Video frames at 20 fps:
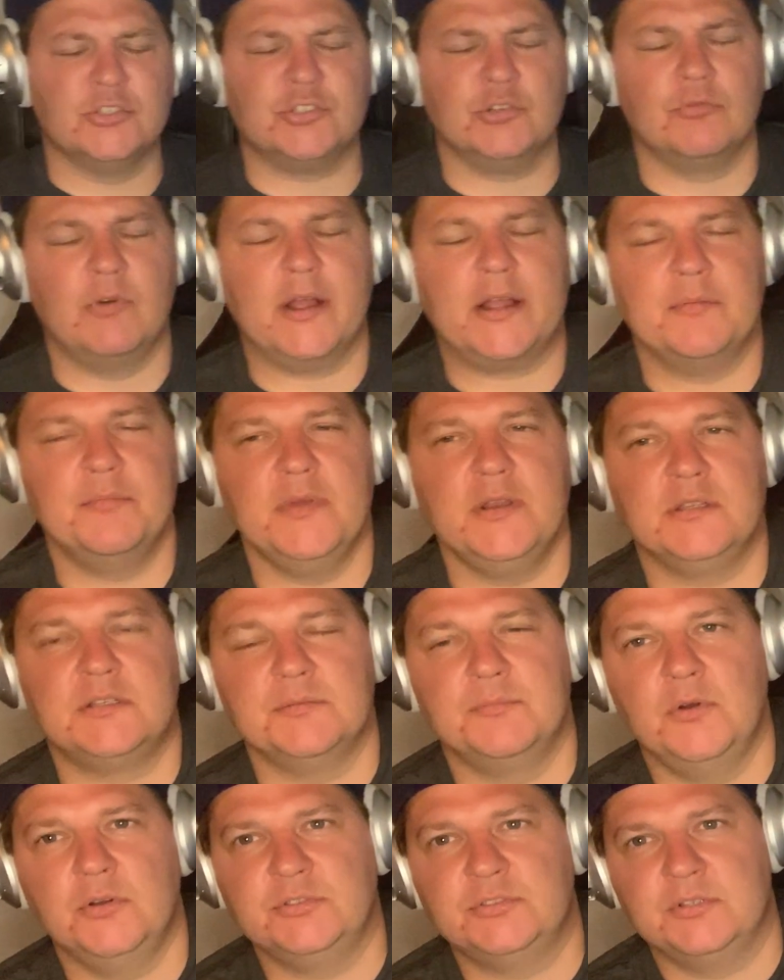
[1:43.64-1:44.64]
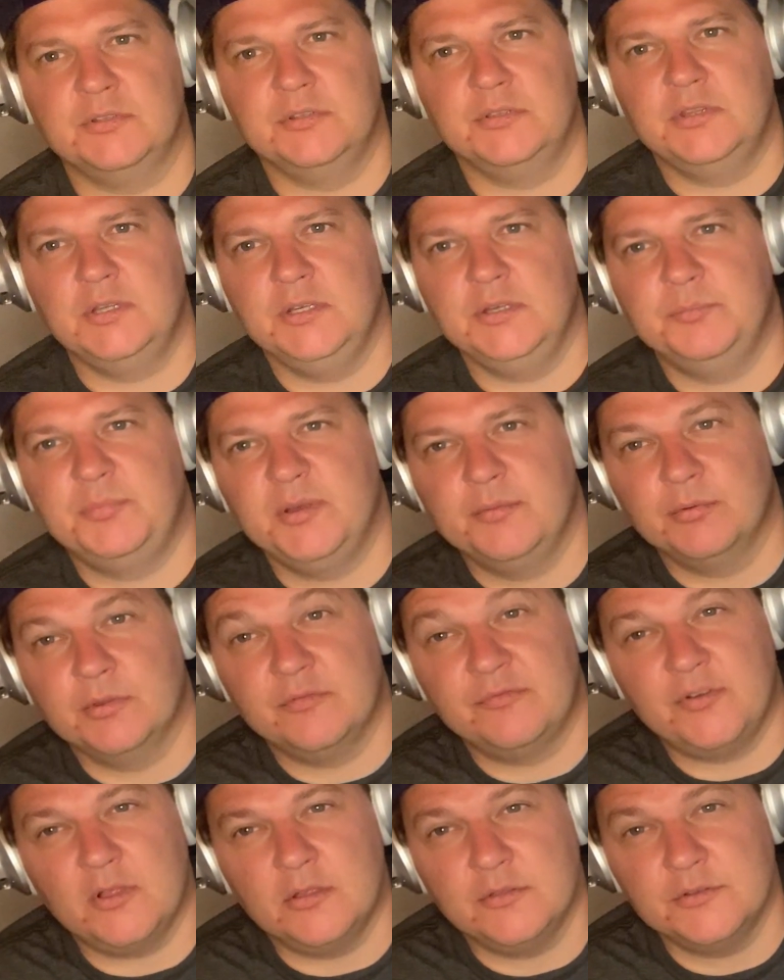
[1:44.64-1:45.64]
recommend to most of the people that
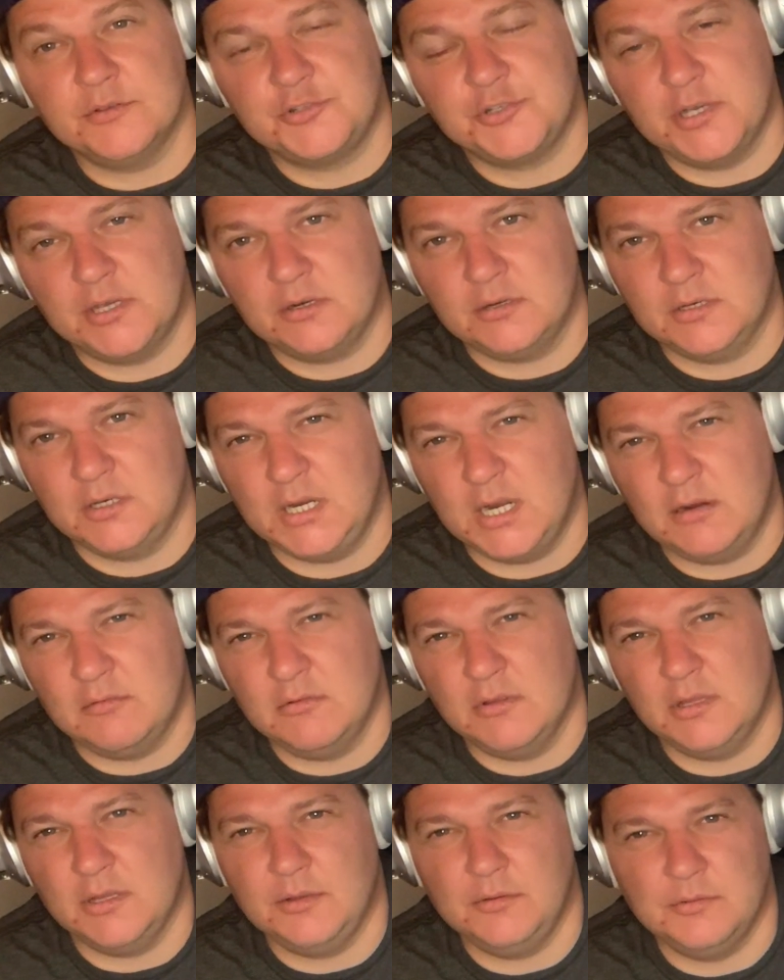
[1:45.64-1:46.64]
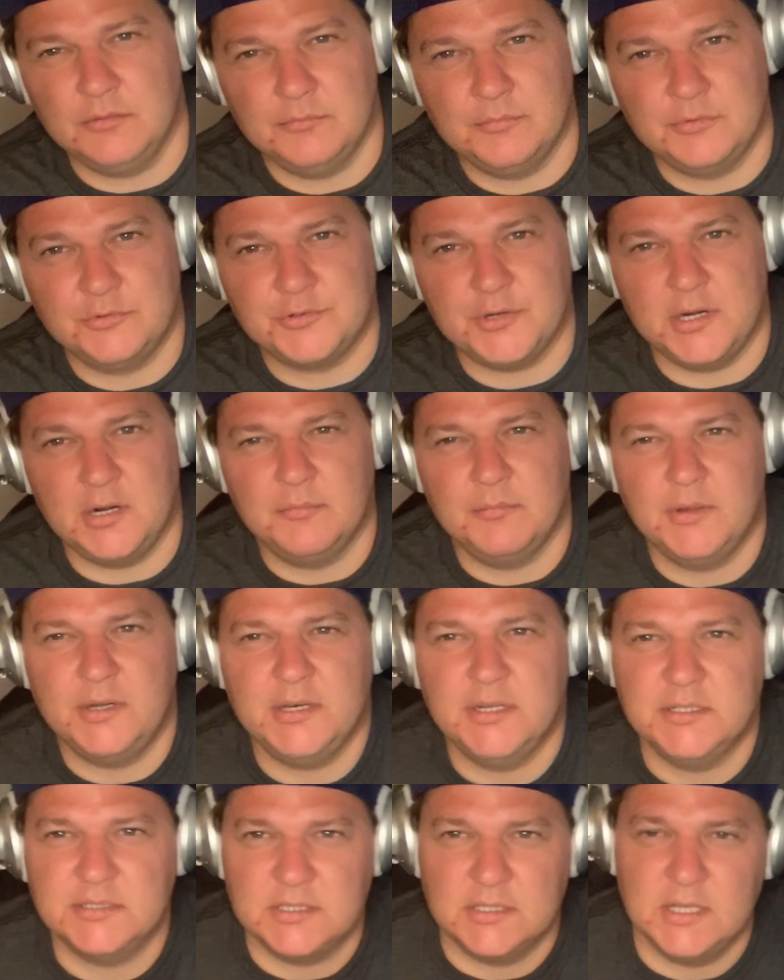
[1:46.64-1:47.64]
follow this channel to not really trade on
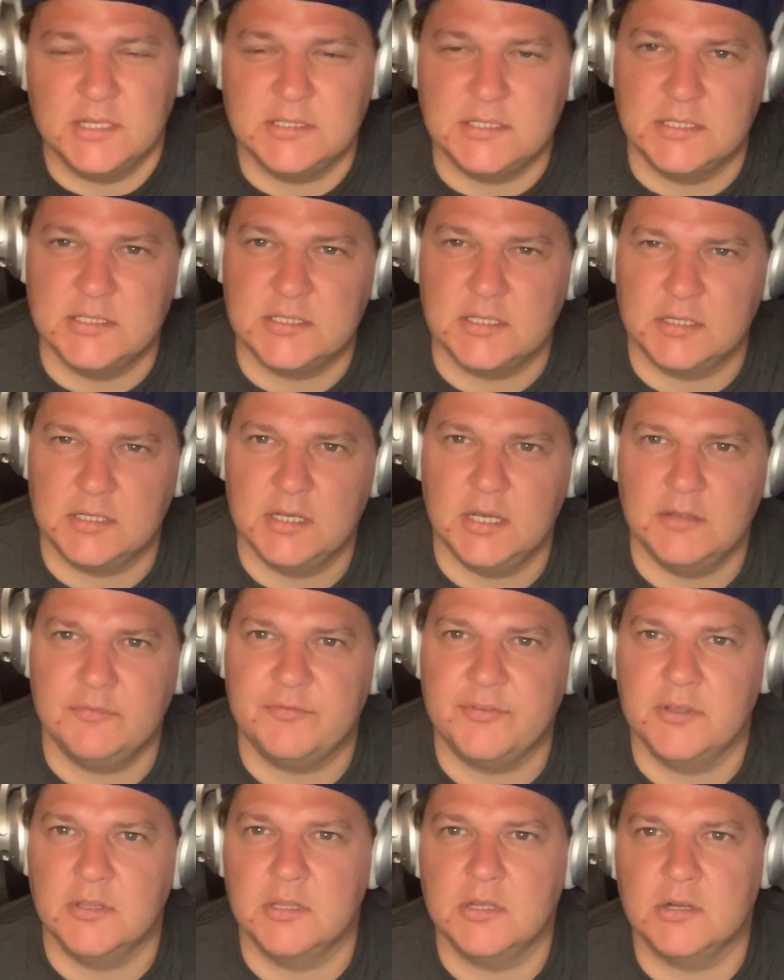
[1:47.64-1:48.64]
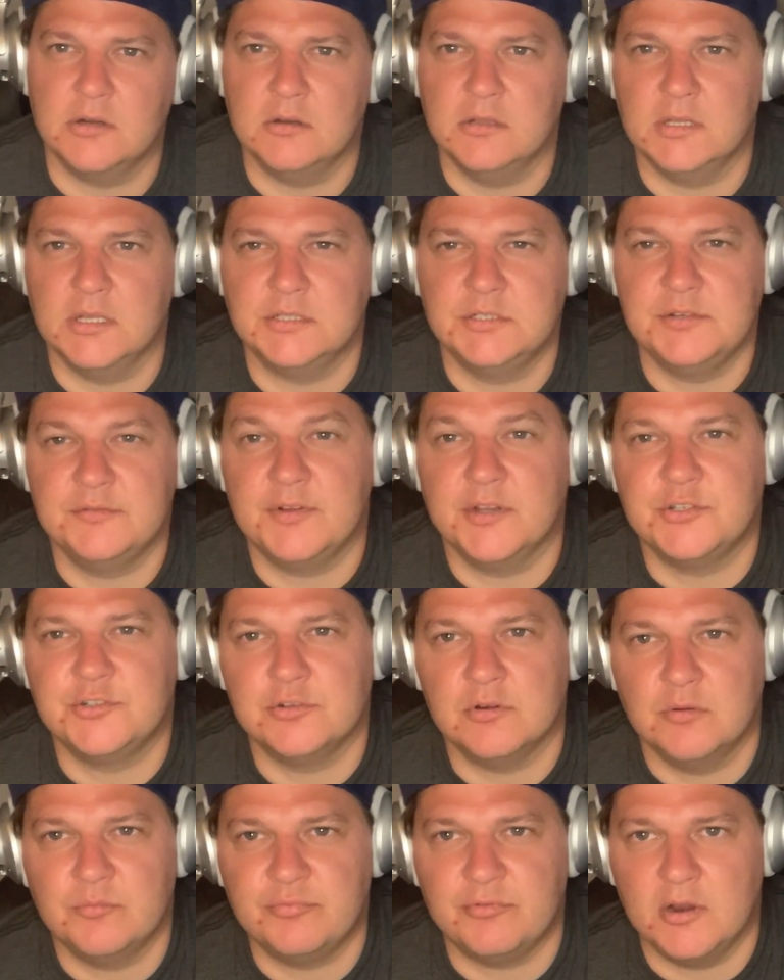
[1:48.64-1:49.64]
Mondays unless it's a gut feeling or unless you've got
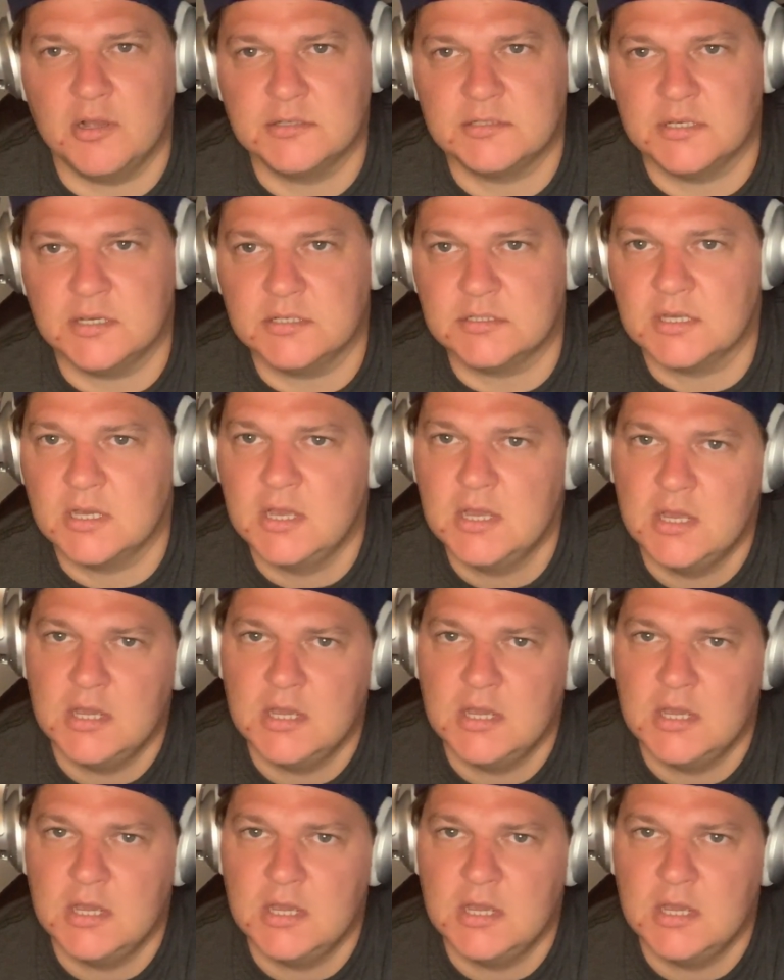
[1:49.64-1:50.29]
your own process.